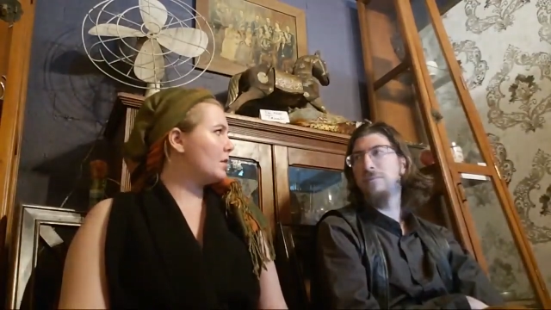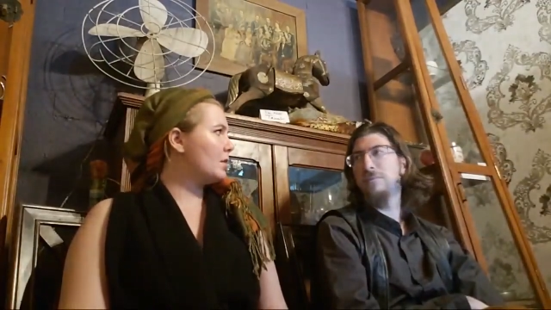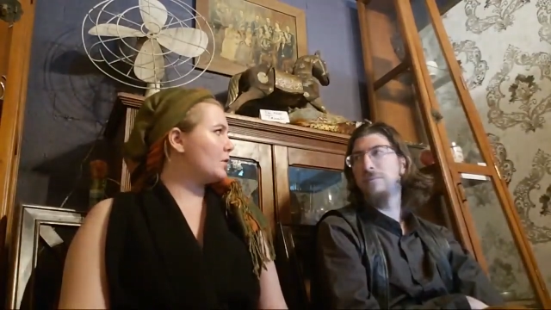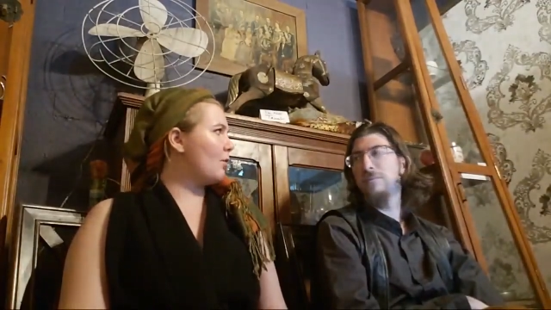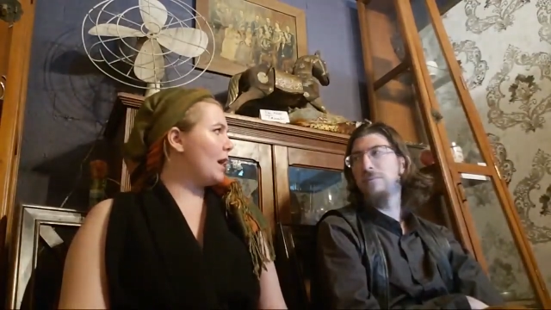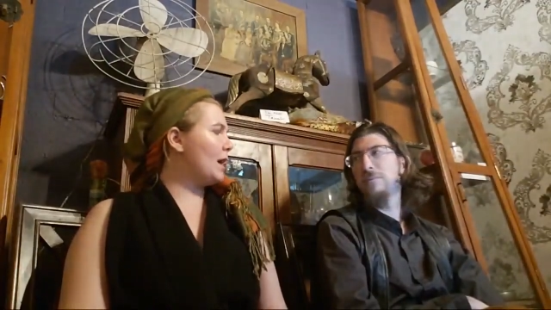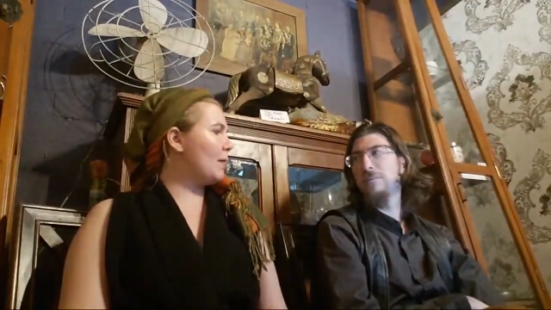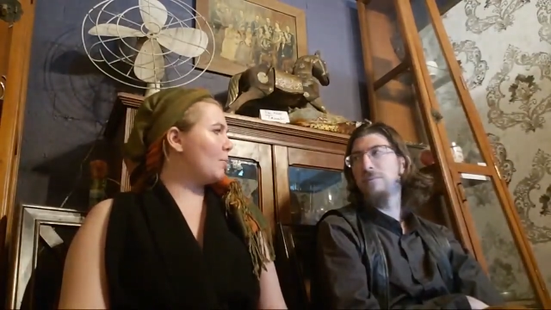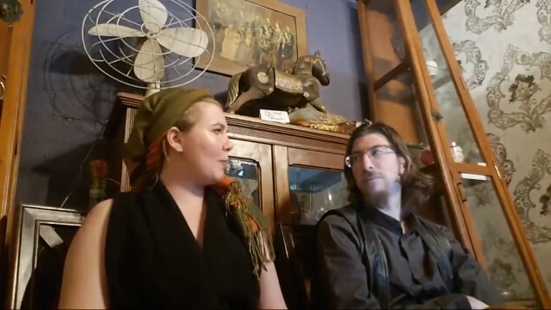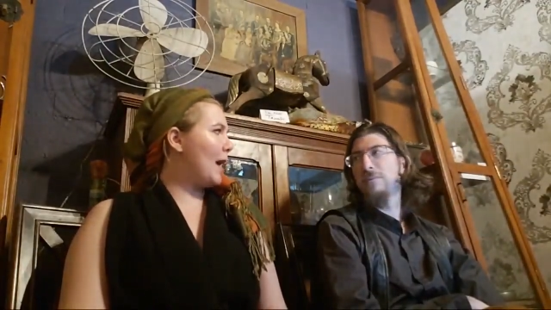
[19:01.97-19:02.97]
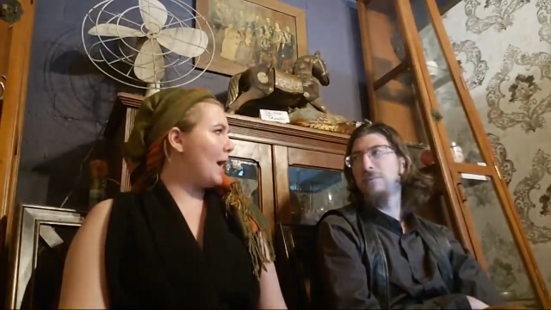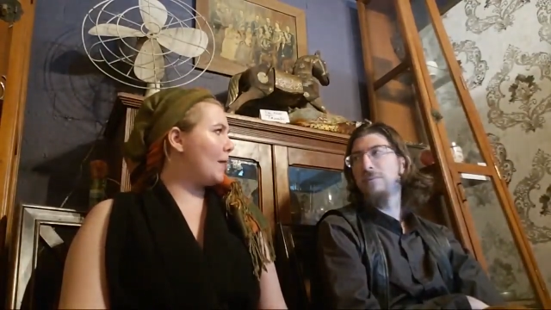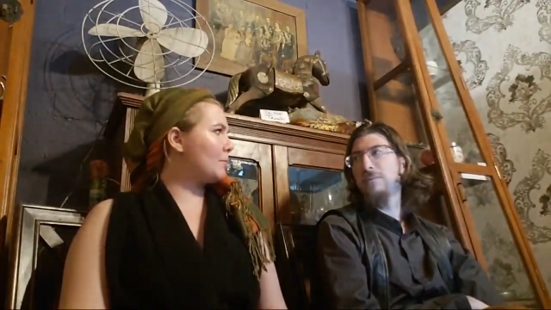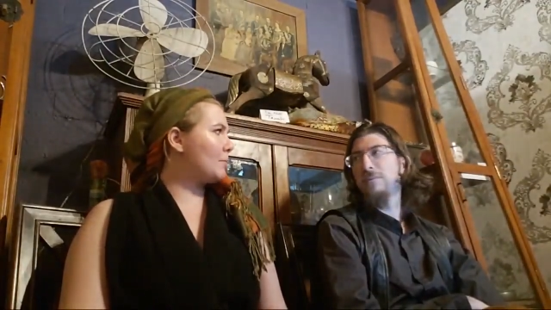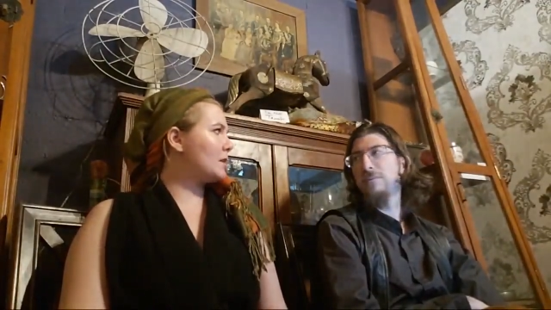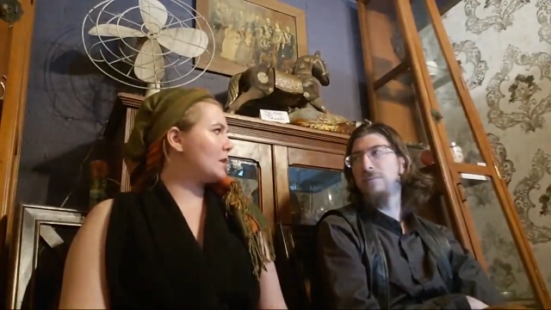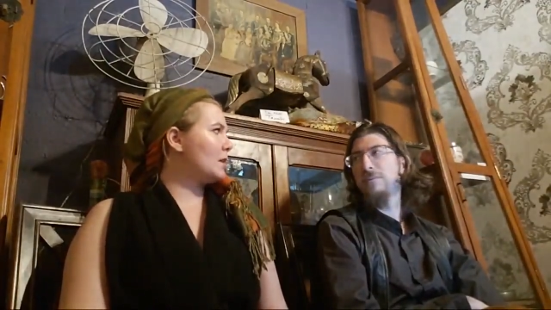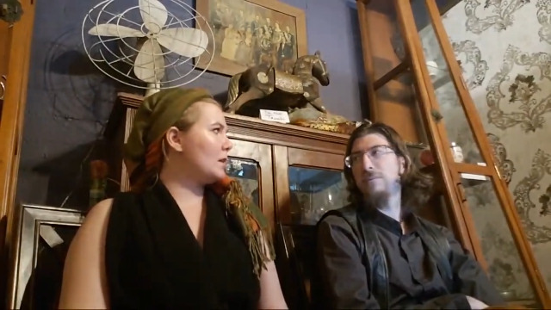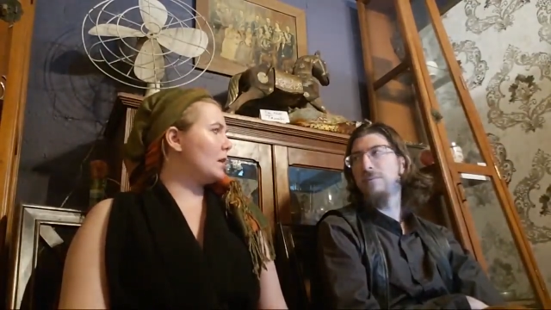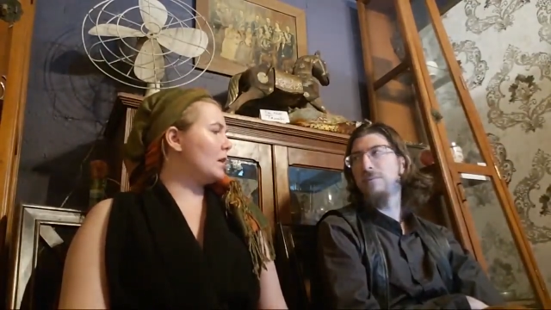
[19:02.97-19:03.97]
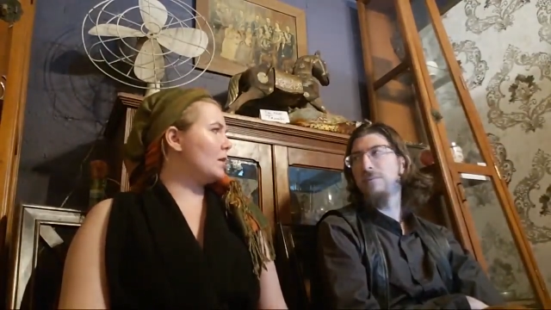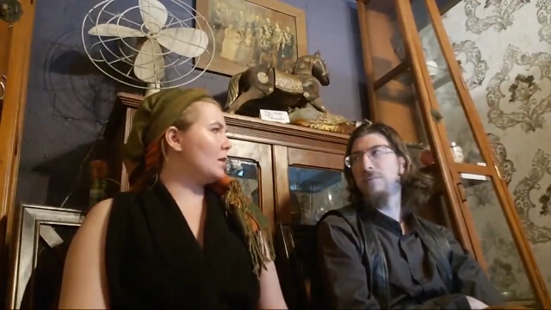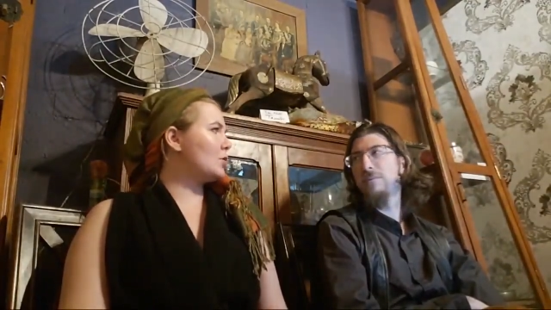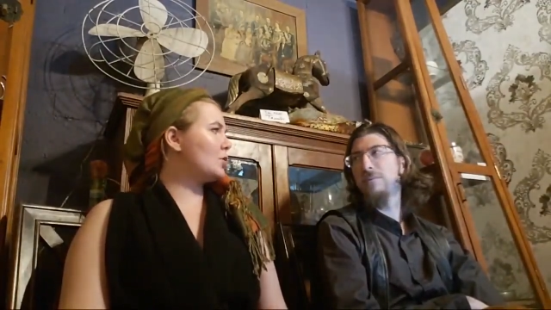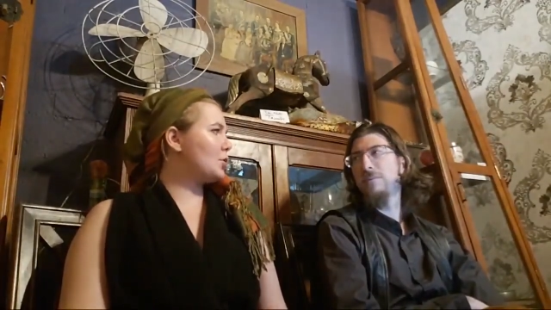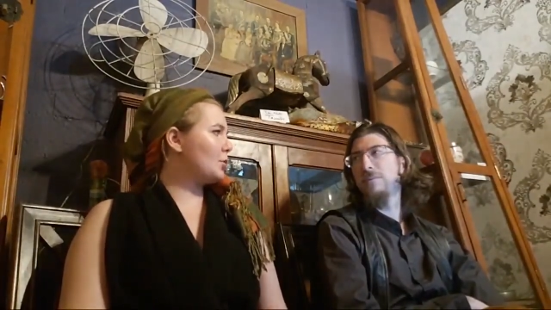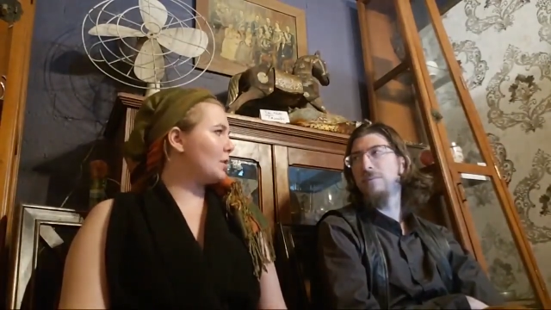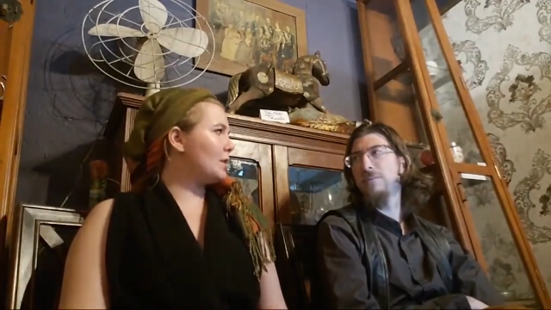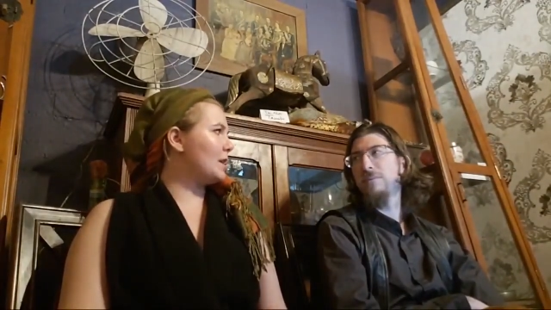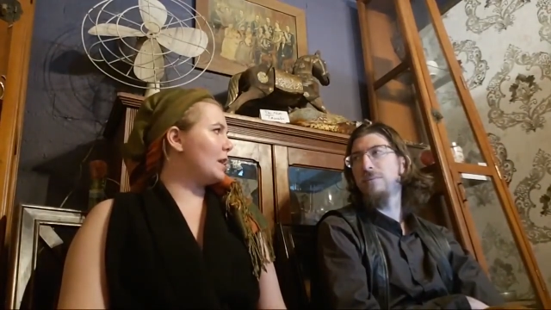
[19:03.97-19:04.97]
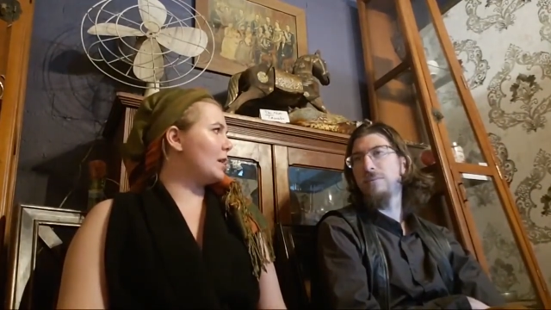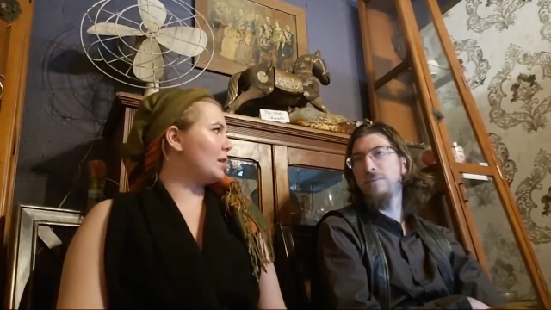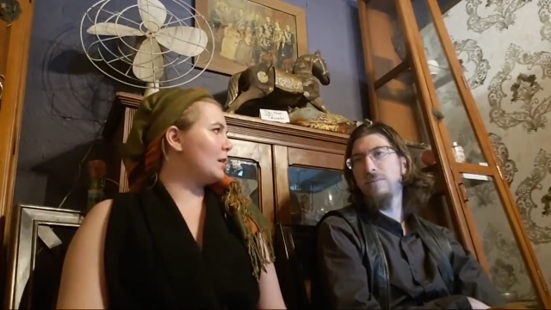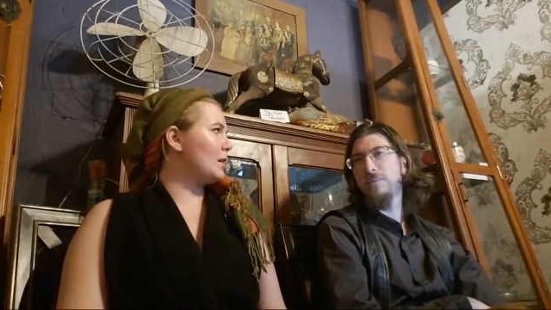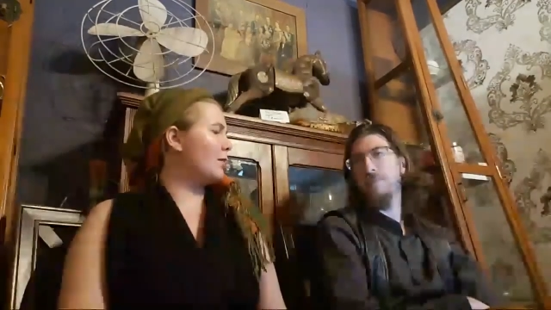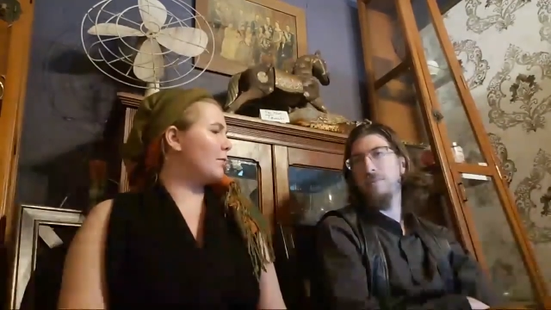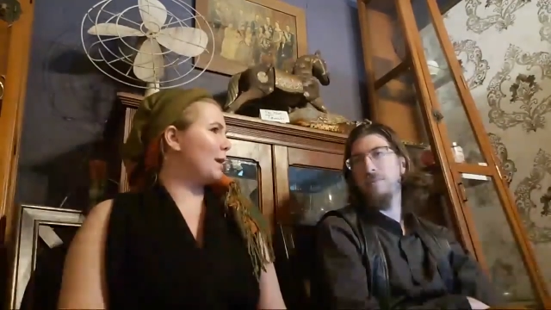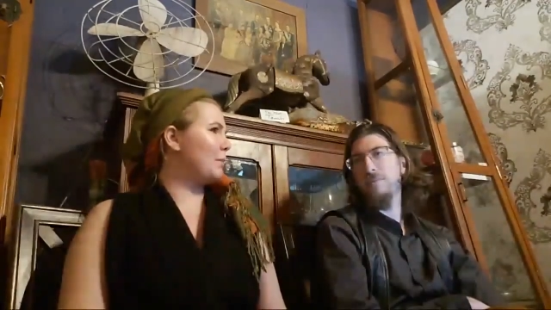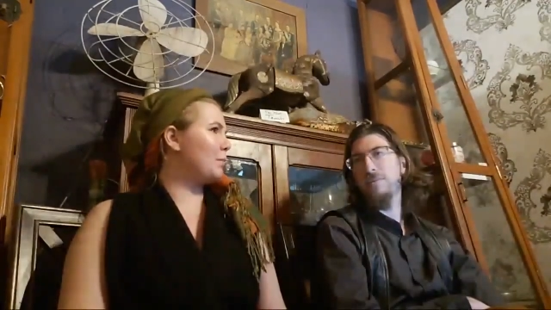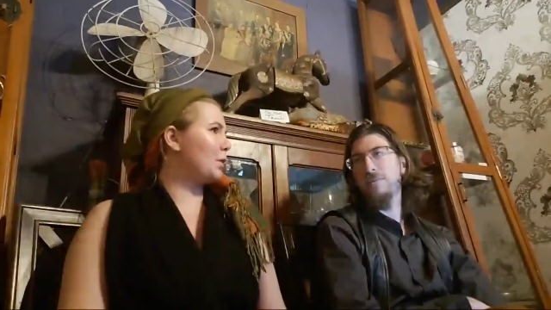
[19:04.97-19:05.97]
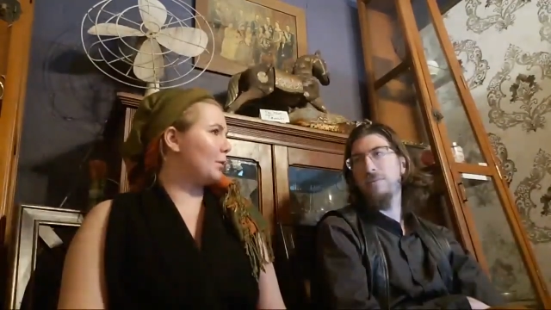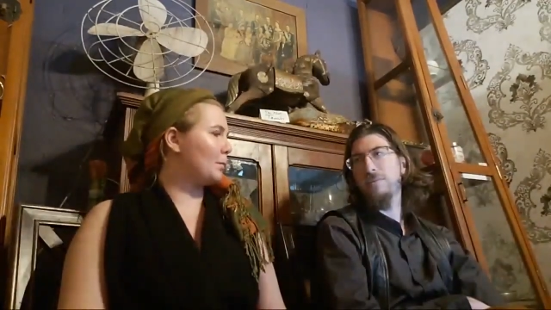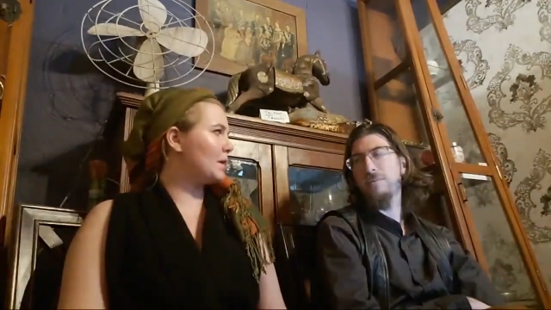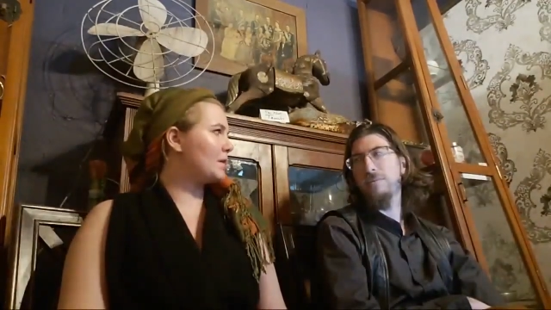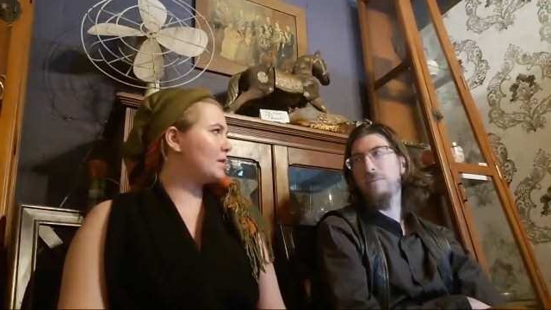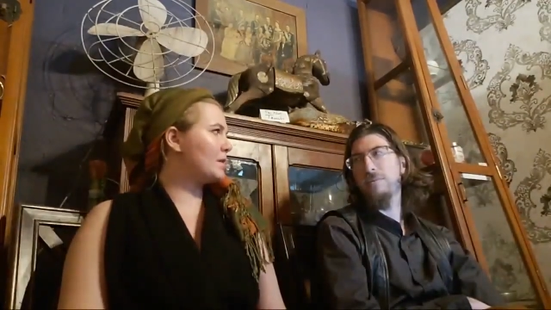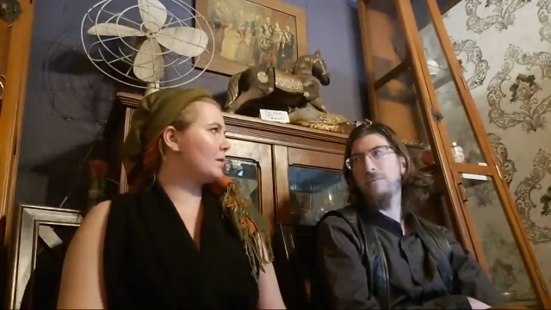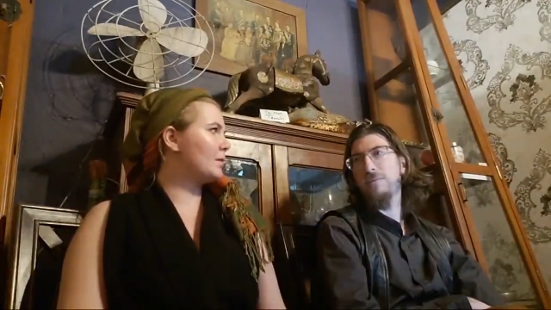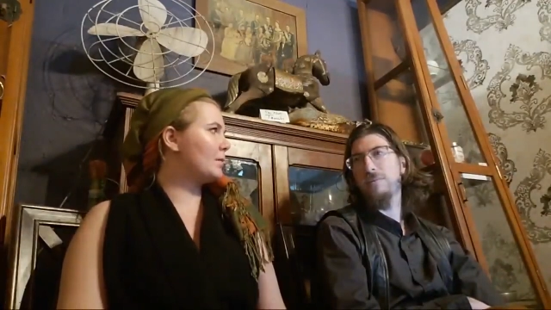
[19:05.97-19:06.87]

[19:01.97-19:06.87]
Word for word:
Speaker 1: So I am wrapped in the surety of my purpose